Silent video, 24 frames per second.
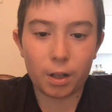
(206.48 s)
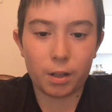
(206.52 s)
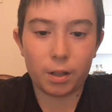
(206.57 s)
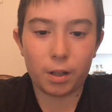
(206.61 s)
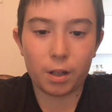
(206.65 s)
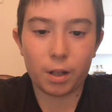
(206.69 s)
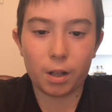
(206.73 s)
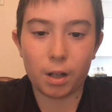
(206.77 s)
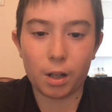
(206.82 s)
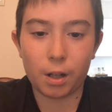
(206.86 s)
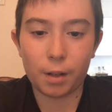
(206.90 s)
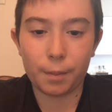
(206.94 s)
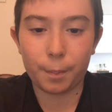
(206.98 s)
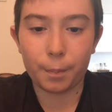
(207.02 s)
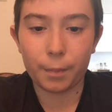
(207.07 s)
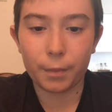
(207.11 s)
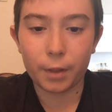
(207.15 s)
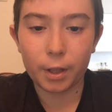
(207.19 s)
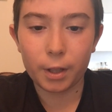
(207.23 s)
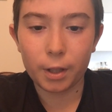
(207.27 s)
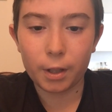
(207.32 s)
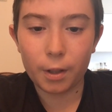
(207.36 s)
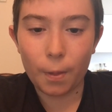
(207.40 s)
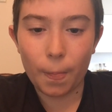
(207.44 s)
Um,
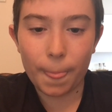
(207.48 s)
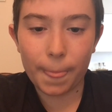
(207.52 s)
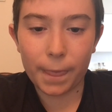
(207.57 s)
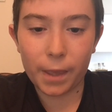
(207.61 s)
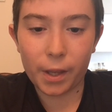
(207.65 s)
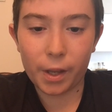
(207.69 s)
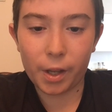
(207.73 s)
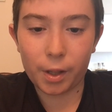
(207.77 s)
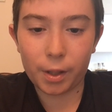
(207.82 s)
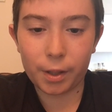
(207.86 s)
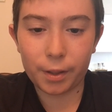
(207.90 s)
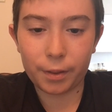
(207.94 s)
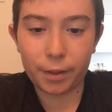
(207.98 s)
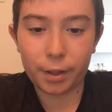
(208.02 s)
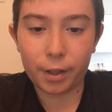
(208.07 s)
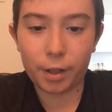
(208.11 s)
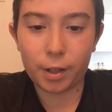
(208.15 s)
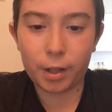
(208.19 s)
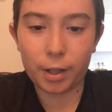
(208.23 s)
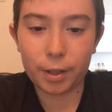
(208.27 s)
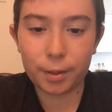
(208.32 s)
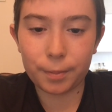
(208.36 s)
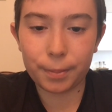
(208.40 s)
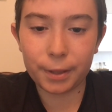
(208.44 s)
they, they
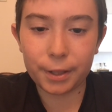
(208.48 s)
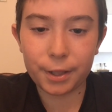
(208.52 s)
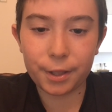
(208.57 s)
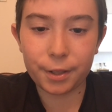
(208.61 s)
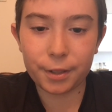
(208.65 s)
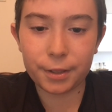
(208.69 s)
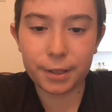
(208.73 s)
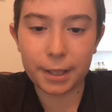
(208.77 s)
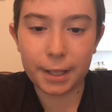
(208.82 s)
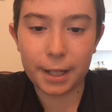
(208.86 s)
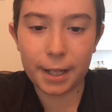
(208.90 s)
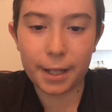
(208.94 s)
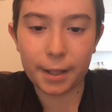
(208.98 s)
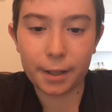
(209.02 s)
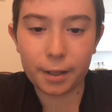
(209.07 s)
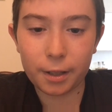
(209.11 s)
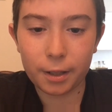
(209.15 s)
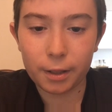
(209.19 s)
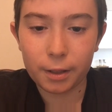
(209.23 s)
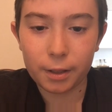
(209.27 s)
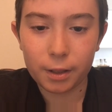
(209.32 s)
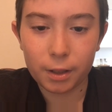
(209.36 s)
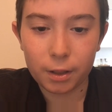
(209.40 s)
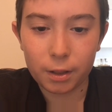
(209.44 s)
were able to take
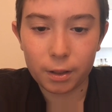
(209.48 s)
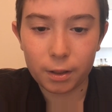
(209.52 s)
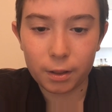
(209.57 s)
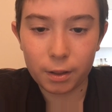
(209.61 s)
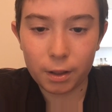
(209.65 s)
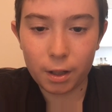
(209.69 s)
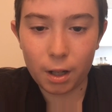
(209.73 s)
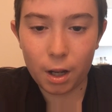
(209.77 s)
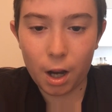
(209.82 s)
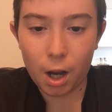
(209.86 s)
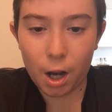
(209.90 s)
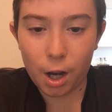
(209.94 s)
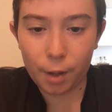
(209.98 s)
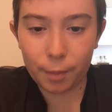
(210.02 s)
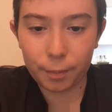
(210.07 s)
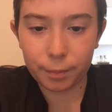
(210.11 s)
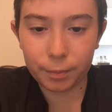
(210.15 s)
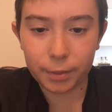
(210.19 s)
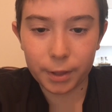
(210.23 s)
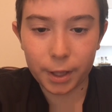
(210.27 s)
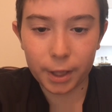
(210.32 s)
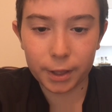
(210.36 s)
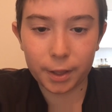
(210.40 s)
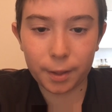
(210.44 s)

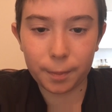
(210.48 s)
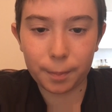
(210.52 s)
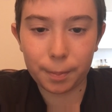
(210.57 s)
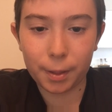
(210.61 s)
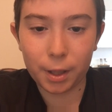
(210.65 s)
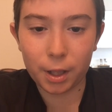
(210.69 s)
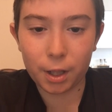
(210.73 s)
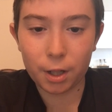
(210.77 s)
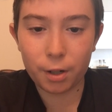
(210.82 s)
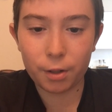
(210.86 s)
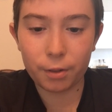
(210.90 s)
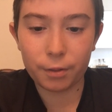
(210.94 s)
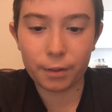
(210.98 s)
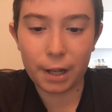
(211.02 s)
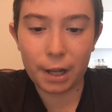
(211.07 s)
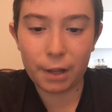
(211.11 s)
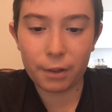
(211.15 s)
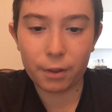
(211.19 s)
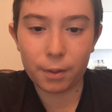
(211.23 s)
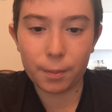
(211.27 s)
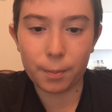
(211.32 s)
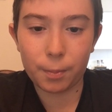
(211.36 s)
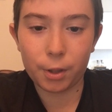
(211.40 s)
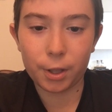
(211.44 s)
um, get the puck
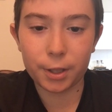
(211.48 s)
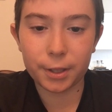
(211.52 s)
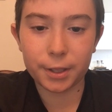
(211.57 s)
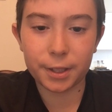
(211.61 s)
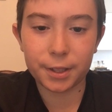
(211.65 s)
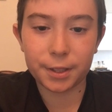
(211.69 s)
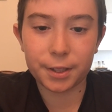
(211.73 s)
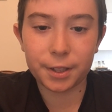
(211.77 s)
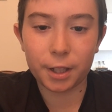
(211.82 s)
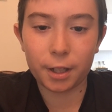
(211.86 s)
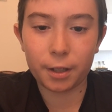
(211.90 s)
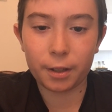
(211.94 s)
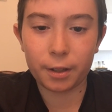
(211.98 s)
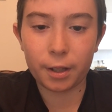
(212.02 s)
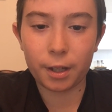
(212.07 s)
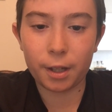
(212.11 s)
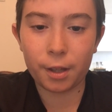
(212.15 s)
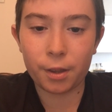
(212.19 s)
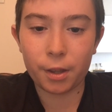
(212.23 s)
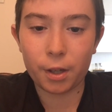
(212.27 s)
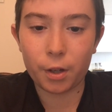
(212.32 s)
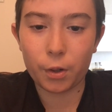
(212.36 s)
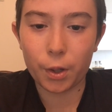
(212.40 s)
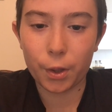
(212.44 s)
around the boards, and
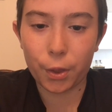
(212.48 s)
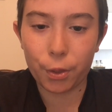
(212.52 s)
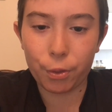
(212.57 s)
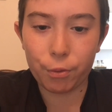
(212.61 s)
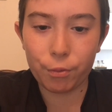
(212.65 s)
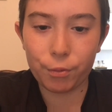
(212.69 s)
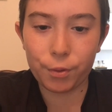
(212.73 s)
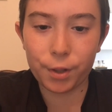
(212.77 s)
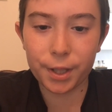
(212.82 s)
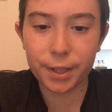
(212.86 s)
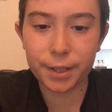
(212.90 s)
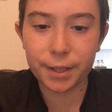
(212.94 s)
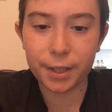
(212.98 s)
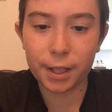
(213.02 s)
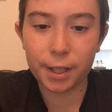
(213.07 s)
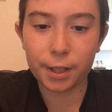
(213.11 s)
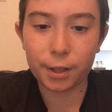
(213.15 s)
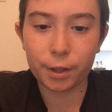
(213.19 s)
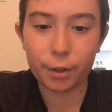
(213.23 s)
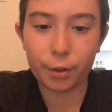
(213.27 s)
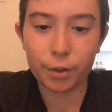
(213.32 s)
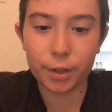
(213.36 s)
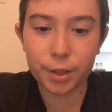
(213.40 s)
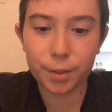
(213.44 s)
suddenly there were three
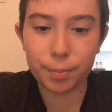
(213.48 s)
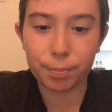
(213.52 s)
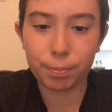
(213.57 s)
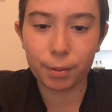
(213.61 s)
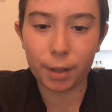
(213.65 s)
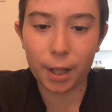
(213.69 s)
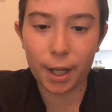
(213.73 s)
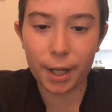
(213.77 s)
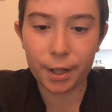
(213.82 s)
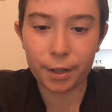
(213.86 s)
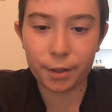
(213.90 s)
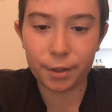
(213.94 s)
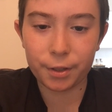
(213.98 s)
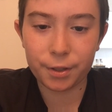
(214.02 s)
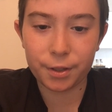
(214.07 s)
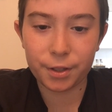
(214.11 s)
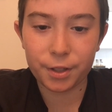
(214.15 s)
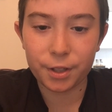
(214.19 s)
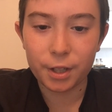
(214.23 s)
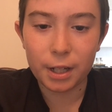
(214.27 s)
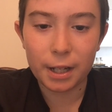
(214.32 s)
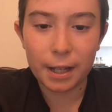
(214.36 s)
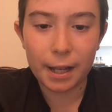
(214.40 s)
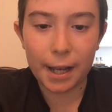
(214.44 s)
St. Louis
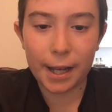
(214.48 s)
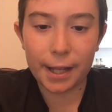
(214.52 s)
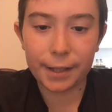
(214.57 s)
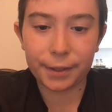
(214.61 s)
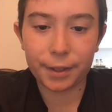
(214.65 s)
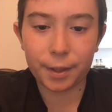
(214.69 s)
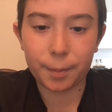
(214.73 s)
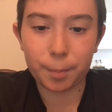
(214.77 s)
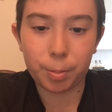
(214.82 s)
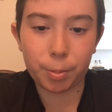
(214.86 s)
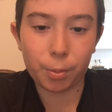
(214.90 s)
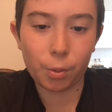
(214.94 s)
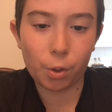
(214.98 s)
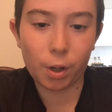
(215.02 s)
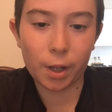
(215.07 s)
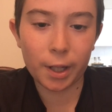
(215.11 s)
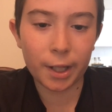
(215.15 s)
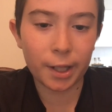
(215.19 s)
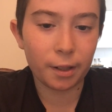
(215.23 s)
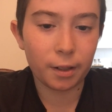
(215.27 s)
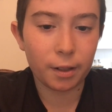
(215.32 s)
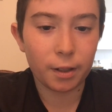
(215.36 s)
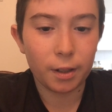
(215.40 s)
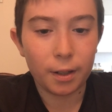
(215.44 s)
players at the
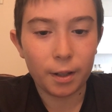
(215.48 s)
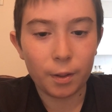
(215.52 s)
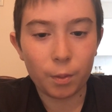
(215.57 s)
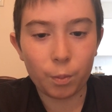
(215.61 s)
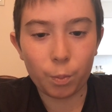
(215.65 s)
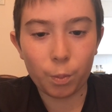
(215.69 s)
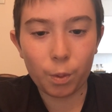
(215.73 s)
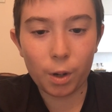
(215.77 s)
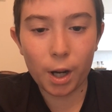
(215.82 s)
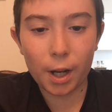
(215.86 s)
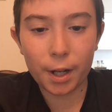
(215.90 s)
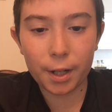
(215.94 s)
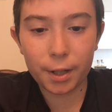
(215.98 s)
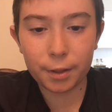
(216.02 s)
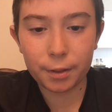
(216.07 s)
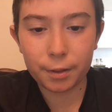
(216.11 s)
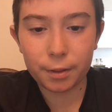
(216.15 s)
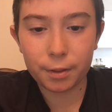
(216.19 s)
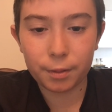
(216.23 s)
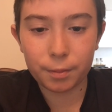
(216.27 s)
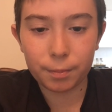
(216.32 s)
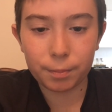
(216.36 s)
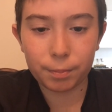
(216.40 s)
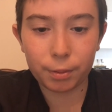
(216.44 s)
point,
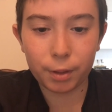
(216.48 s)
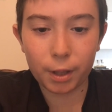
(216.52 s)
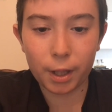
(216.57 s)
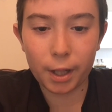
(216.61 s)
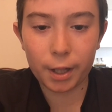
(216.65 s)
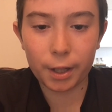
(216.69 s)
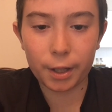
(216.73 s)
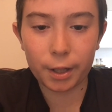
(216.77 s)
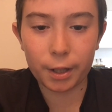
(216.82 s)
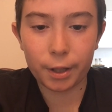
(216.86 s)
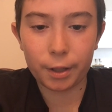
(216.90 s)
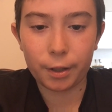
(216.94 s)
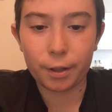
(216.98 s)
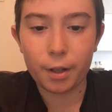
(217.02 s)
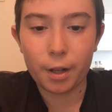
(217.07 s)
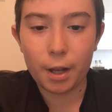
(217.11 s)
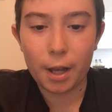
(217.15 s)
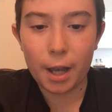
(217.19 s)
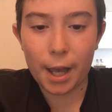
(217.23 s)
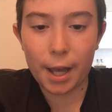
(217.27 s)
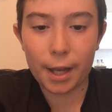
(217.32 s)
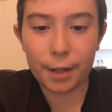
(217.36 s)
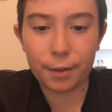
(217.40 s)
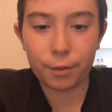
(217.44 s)
one player,
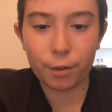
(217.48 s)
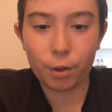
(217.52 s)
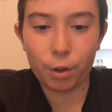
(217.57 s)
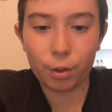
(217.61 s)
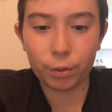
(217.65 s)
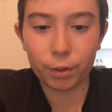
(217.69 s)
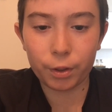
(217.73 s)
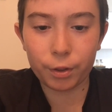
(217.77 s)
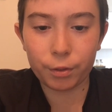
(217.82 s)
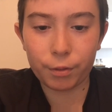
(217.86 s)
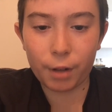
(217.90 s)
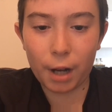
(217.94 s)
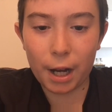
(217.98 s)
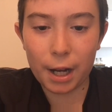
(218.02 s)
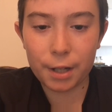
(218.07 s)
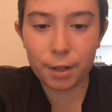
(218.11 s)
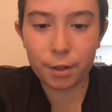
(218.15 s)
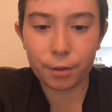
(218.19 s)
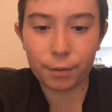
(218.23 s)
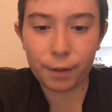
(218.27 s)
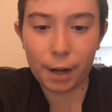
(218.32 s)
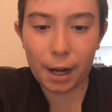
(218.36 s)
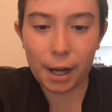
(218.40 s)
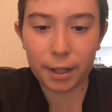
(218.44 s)
and only
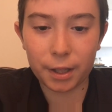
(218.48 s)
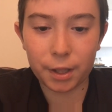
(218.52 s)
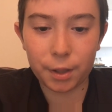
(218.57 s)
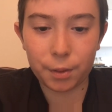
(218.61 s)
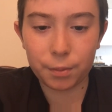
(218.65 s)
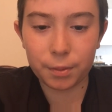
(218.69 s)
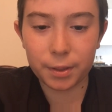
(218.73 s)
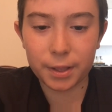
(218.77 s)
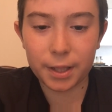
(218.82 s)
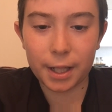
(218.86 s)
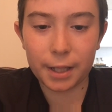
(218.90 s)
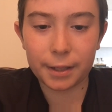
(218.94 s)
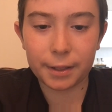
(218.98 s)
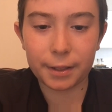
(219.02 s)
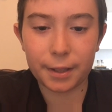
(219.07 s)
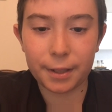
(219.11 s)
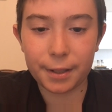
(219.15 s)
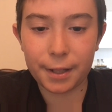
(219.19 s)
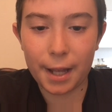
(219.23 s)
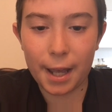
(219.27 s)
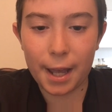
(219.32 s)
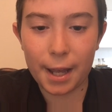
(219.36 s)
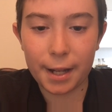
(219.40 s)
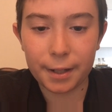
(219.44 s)
Ryan O'Reilly was at the
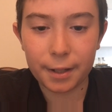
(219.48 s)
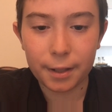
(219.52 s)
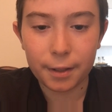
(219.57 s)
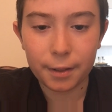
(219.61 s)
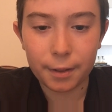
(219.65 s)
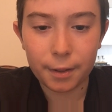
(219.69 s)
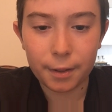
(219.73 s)
net.